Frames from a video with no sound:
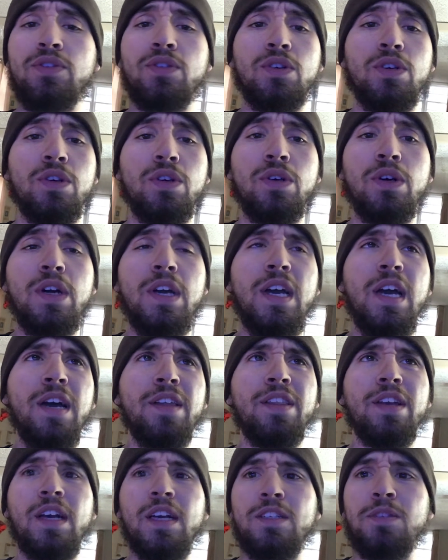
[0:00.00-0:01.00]
So
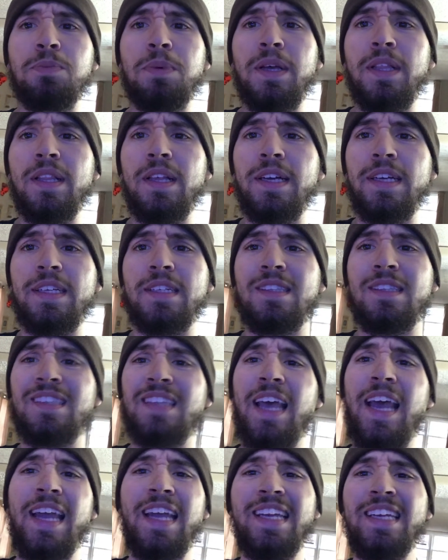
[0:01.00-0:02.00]
I think I spent like
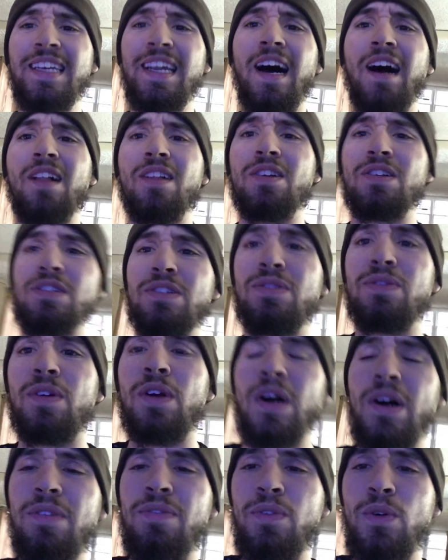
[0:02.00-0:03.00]
$8 for
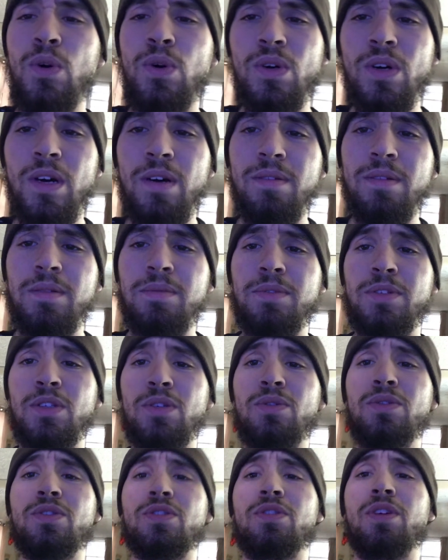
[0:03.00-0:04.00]
all 4 of them. So
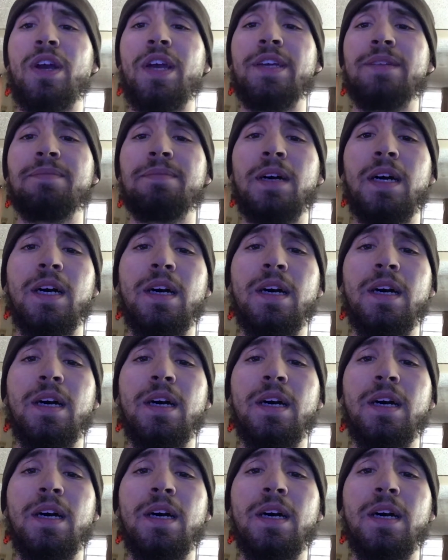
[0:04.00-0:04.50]
it was great.